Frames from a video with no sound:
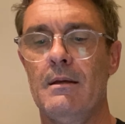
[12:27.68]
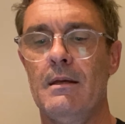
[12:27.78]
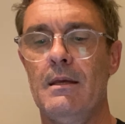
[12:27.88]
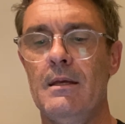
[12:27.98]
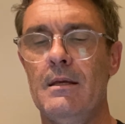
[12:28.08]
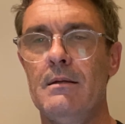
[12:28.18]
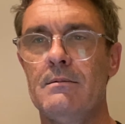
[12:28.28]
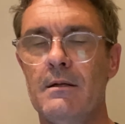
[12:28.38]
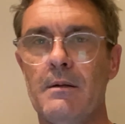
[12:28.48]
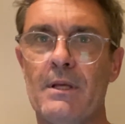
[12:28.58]
he
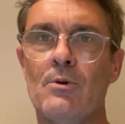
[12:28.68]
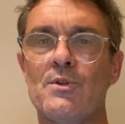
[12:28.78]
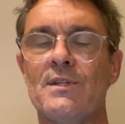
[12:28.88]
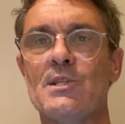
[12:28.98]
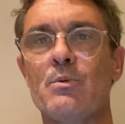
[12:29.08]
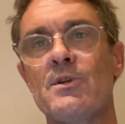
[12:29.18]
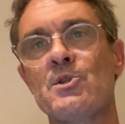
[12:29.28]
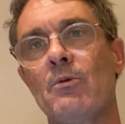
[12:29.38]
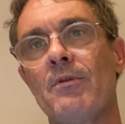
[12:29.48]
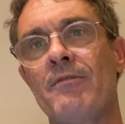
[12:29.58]
did it because that's what he
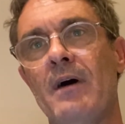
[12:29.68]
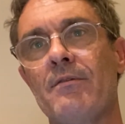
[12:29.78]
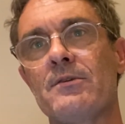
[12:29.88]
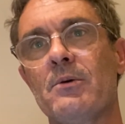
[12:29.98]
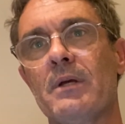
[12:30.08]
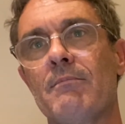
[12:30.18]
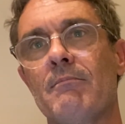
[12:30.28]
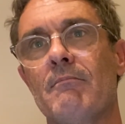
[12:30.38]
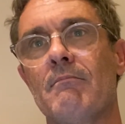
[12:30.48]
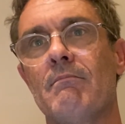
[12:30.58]
saw the Father doing.
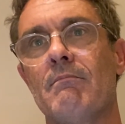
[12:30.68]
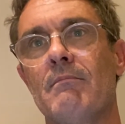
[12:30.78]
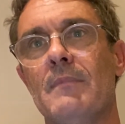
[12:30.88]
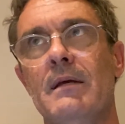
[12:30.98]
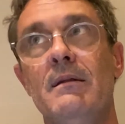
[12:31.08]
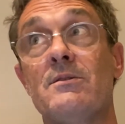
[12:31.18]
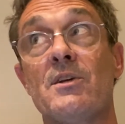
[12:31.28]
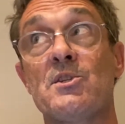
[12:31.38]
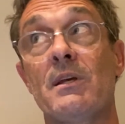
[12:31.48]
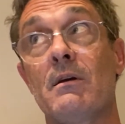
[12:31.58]
He didn't
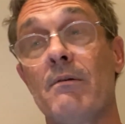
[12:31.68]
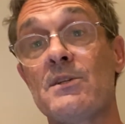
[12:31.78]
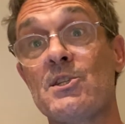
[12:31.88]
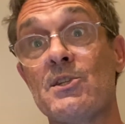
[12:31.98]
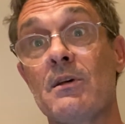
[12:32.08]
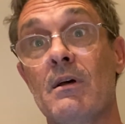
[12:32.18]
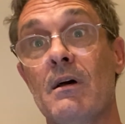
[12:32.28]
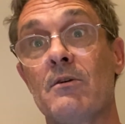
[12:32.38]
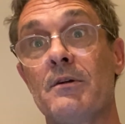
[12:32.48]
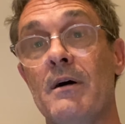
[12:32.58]
just think, oh, this is
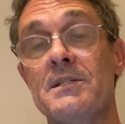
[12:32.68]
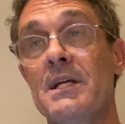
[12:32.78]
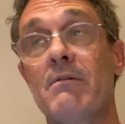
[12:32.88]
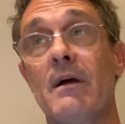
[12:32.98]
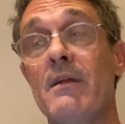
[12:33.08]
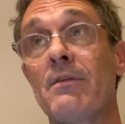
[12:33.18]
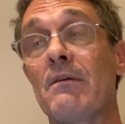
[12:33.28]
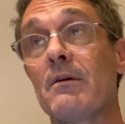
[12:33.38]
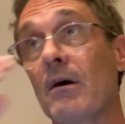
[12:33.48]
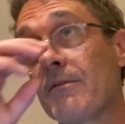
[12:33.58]
a good idea. And I don't
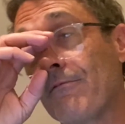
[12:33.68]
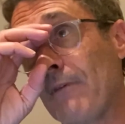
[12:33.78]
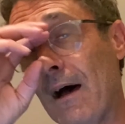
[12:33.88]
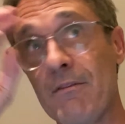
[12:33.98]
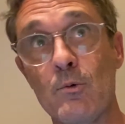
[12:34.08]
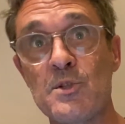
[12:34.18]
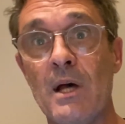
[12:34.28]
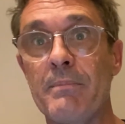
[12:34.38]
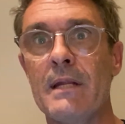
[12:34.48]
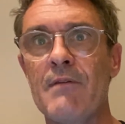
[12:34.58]
think God the Father was
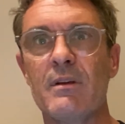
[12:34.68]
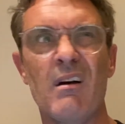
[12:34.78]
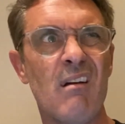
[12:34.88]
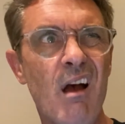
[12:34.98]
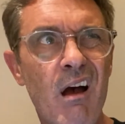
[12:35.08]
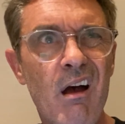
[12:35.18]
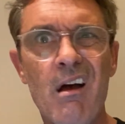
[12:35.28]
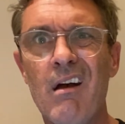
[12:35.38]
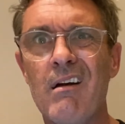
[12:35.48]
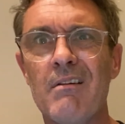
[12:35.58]
up in heaven going,
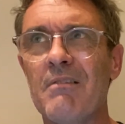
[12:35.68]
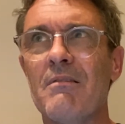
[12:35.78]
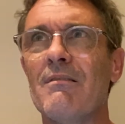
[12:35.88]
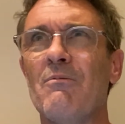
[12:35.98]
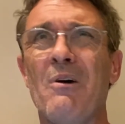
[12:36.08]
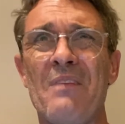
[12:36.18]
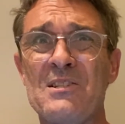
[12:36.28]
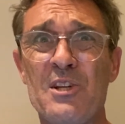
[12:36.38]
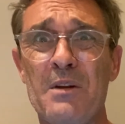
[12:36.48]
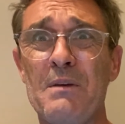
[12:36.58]
well,
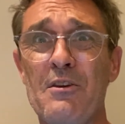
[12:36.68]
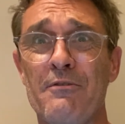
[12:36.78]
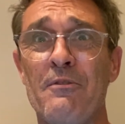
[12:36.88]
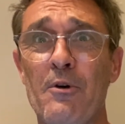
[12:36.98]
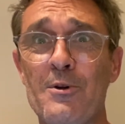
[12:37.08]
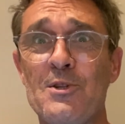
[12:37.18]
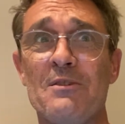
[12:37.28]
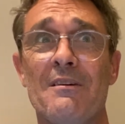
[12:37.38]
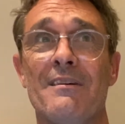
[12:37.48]
that's going to be your first